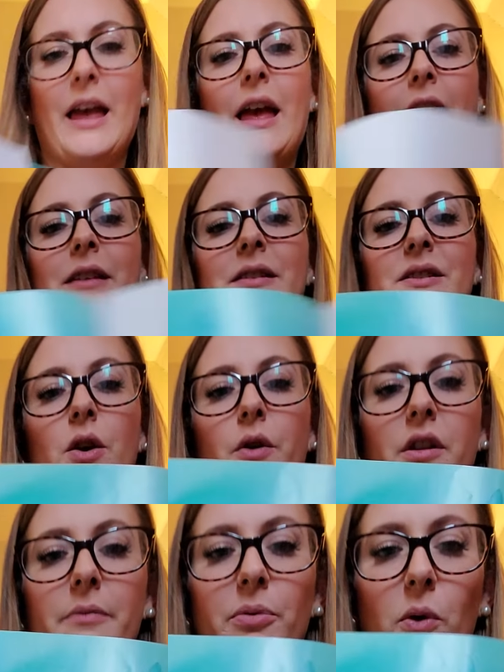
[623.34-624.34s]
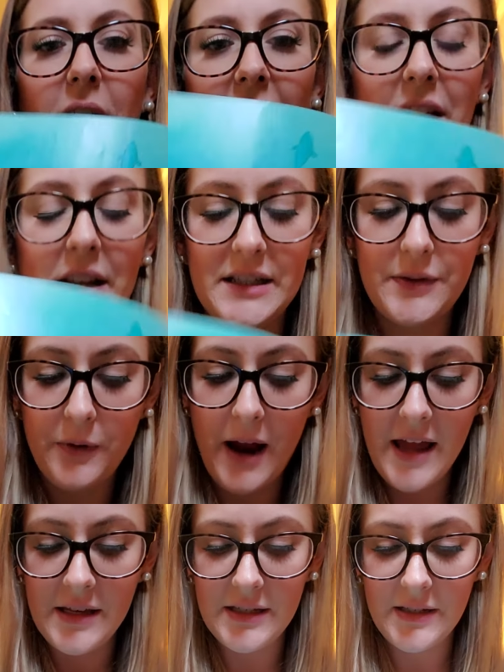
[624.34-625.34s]
And so the boy and his
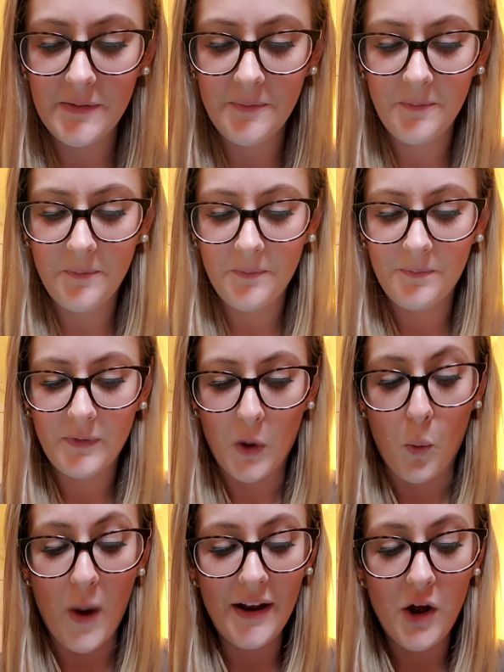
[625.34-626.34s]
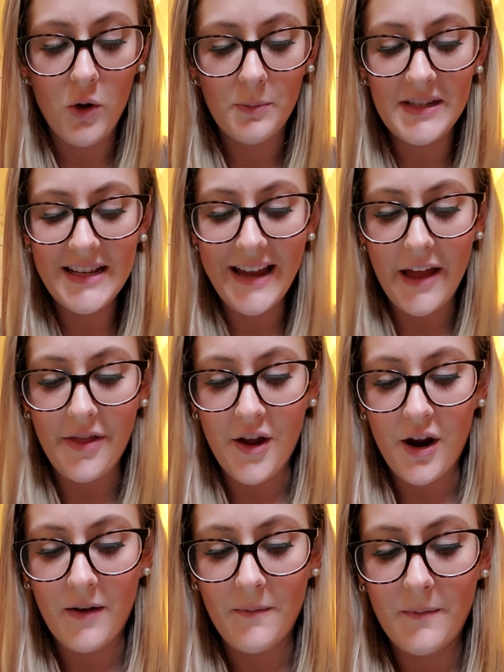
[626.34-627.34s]
friend went home
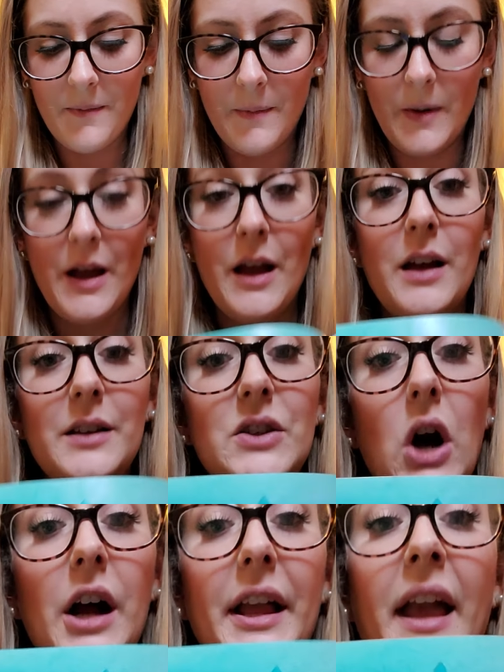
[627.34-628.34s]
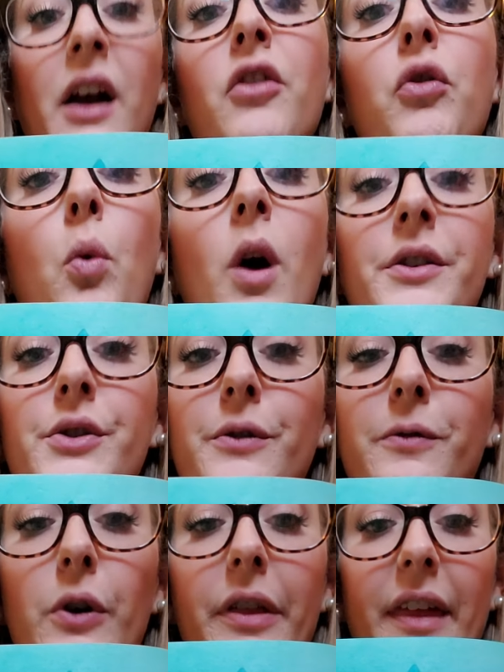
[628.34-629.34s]
together, talking of
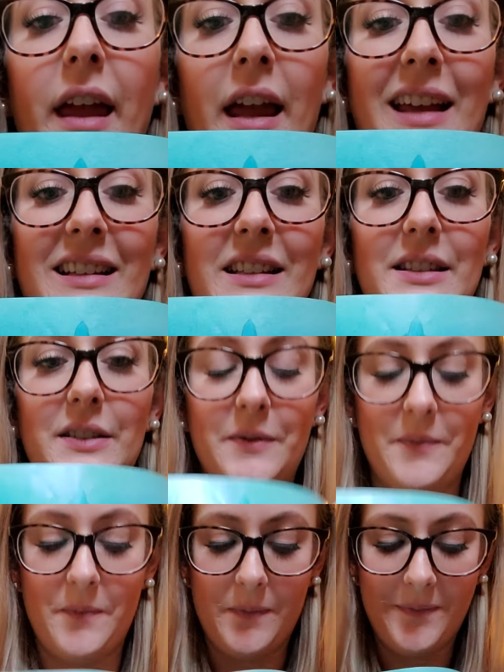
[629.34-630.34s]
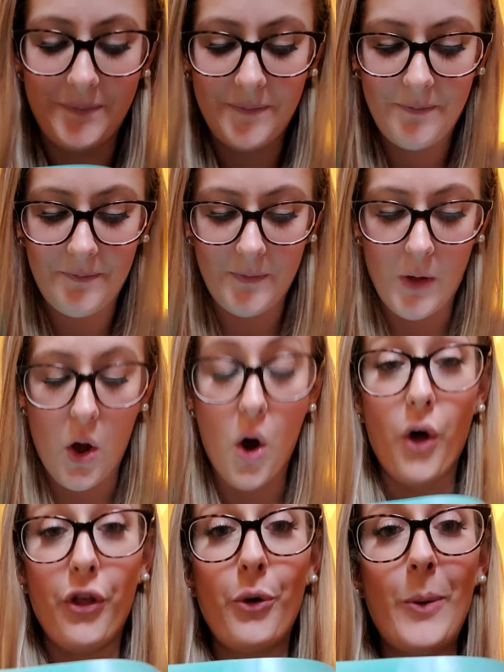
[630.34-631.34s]
wonderful things
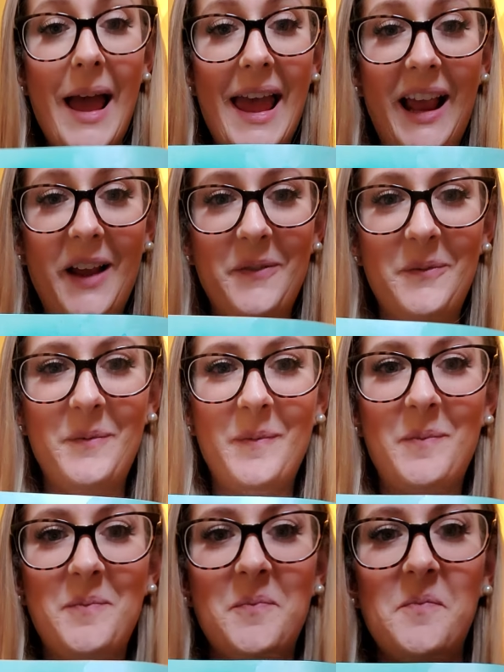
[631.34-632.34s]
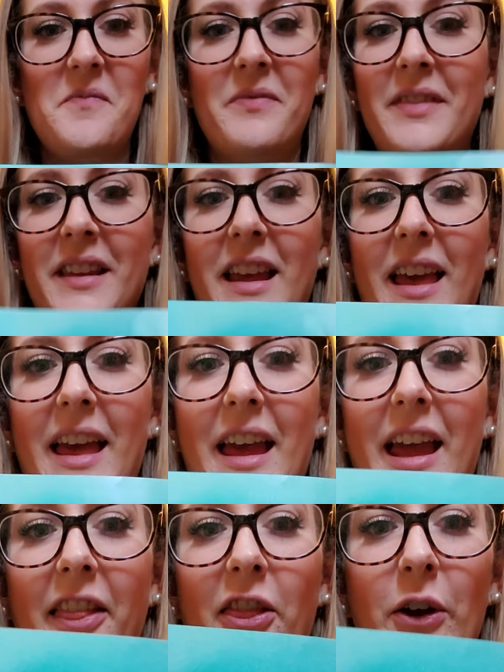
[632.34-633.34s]
all the way.
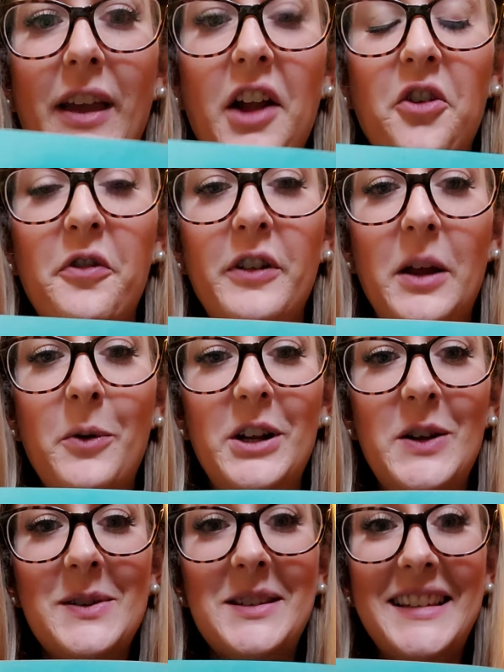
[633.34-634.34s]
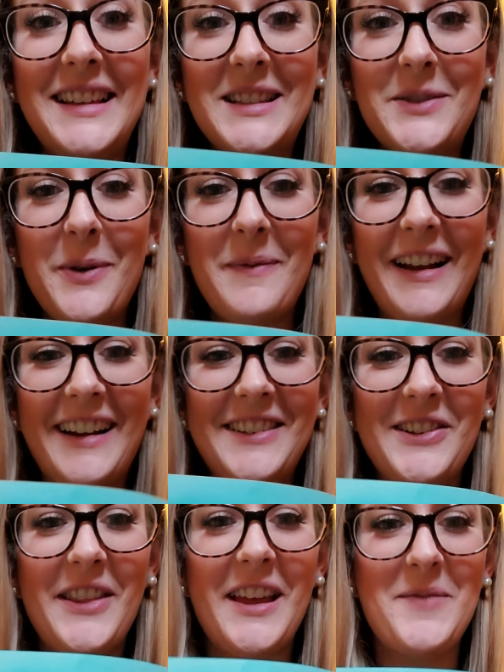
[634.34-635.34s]
And look carefully, what do you see swimming
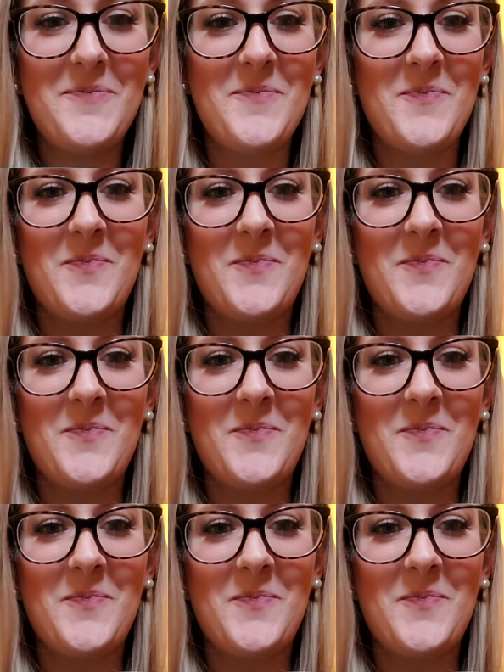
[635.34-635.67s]
under them?